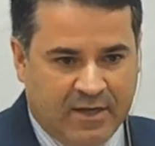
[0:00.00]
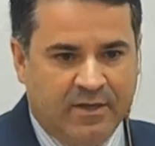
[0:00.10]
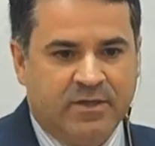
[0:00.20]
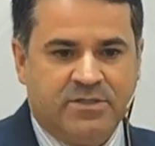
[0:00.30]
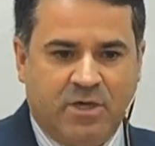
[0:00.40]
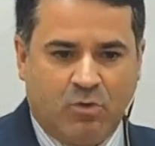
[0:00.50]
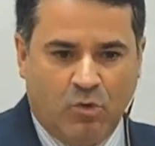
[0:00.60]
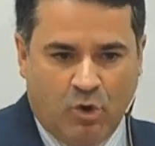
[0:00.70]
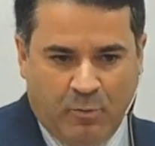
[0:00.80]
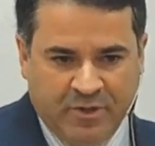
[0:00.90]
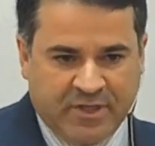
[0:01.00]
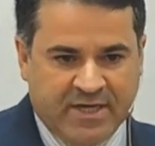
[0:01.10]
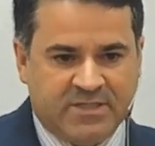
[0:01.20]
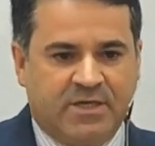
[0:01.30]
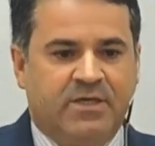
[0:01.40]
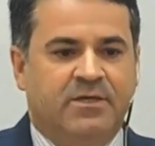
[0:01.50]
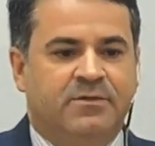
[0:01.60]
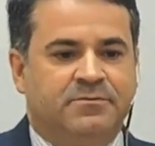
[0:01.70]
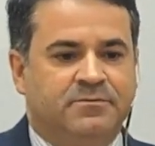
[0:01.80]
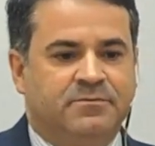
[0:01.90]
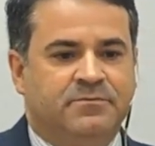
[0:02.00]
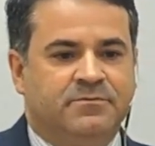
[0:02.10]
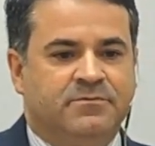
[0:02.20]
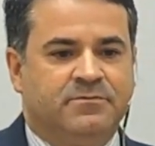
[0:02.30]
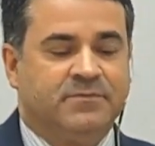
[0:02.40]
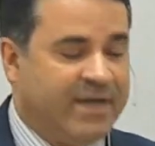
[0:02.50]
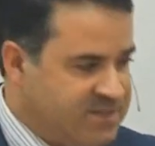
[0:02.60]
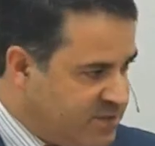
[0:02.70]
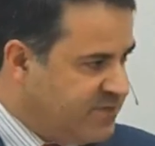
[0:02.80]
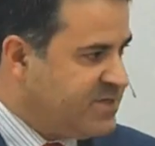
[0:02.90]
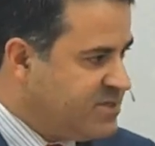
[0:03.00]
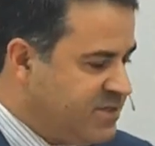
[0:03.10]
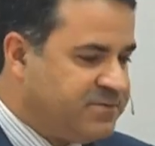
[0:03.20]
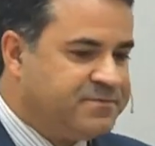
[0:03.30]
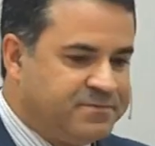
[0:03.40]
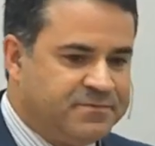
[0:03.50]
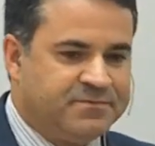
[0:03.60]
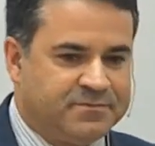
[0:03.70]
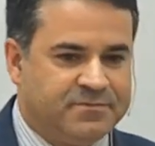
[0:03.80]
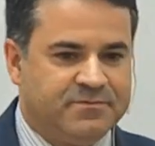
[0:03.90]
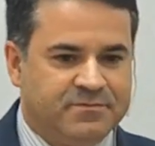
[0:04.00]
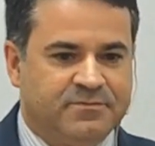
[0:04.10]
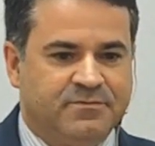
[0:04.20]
Go in there, buy it, and bring it over here. That's what they would do.